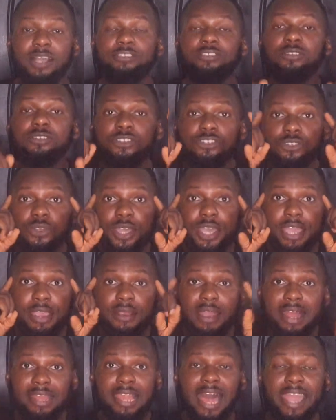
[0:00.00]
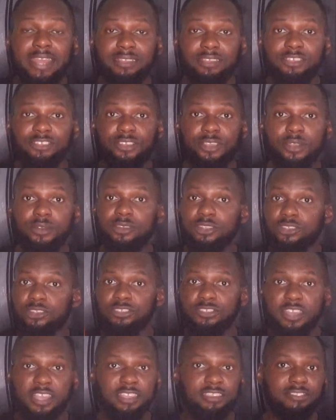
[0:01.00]
As soon as you hear, I like this girl, they
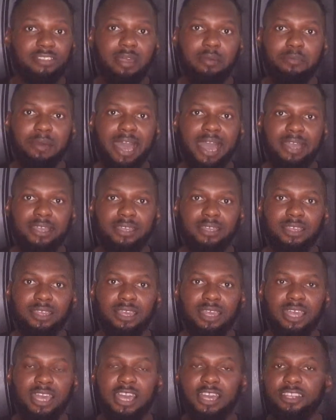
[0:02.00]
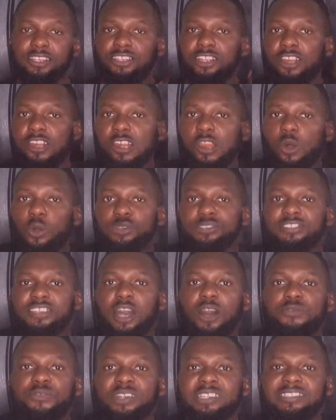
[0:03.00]
just take a step back. The low
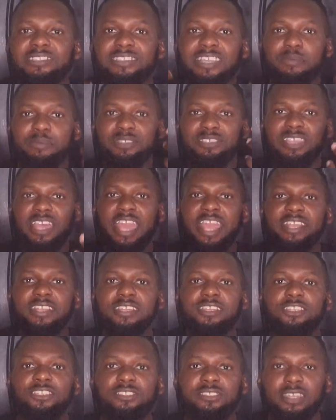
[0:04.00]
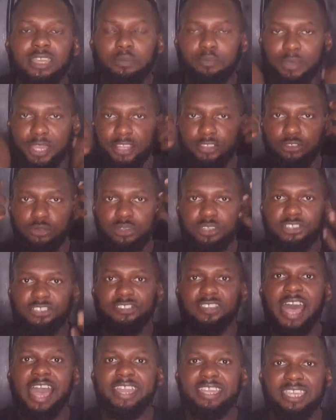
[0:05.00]
self-esteem is eating deep into the
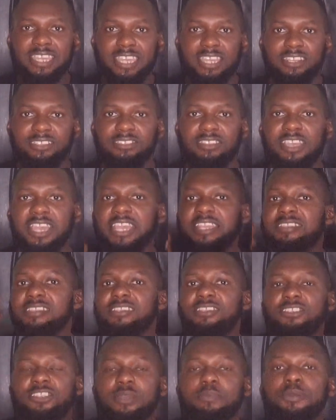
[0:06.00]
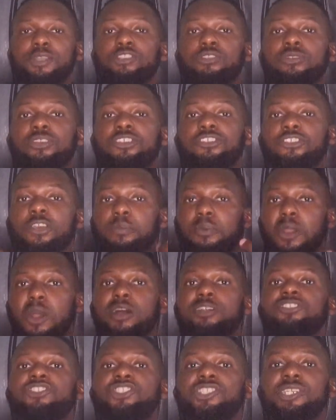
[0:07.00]
psyche. It is eating deep into the
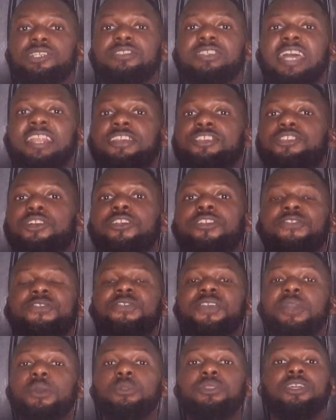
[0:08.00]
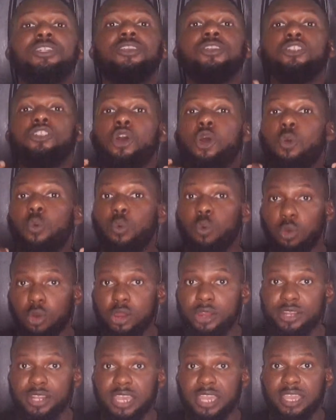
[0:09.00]
subconscious that they just feel that you're not
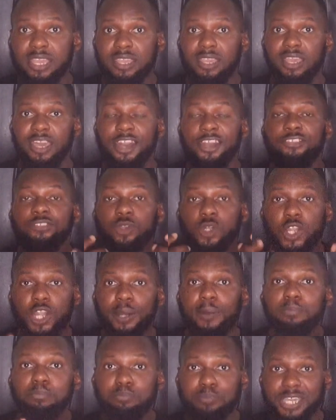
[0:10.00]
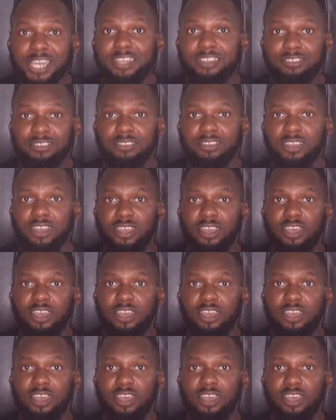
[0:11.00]
worthy to compete